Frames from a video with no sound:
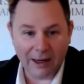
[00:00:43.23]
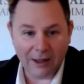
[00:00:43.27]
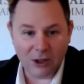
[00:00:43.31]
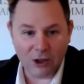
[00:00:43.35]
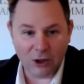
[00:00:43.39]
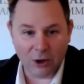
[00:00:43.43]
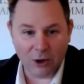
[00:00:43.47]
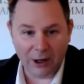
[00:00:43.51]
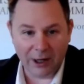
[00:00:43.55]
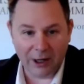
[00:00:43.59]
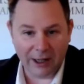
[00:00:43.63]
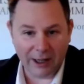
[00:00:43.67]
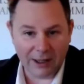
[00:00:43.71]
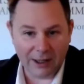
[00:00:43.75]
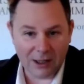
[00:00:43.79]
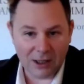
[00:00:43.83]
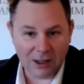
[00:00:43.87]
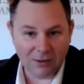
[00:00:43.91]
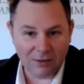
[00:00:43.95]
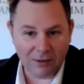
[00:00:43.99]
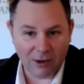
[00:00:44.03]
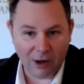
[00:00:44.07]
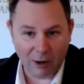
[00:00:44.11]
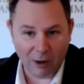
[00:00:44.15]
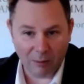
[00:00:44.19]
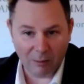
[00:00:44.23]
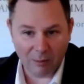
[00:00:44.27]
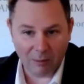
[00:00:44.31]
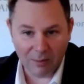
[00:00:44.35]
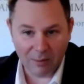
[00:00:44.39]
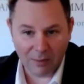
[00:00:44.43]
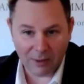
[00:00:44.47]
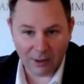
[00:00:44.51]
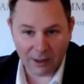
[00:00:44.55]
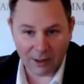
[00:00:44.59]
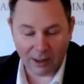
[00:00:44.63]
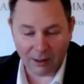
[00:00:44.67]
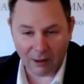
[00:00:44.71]
Joining us from
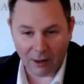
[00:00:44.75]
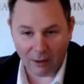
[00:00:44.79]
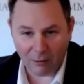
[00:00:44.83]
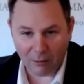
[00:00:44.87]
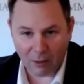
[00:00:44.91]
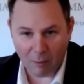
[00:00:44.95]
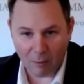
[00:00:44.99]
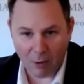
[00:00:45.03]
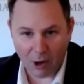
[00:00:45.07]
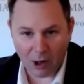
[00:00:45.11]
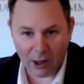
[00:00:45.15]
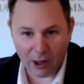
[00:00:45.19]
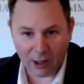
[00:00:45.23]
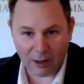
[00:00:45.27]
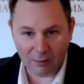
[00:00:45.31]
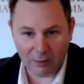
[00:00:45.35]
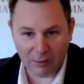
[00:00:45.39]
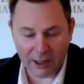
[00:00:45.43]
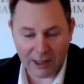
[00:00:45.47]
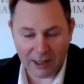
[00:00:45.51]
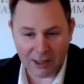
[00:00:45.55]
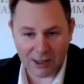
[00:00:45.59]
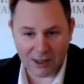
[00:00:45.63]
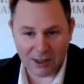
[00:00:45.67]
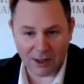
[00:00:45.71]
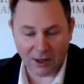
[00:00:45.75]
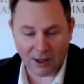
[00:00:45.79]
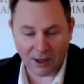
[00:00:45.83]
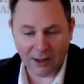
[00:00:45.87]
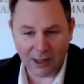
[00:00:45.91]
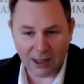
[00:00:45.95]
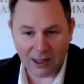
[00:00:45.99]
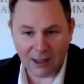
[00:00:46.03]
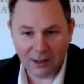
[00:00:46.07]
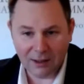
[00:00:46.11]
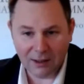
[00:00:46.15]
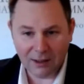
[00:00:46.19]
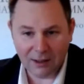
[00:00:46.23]
a remarkably sunny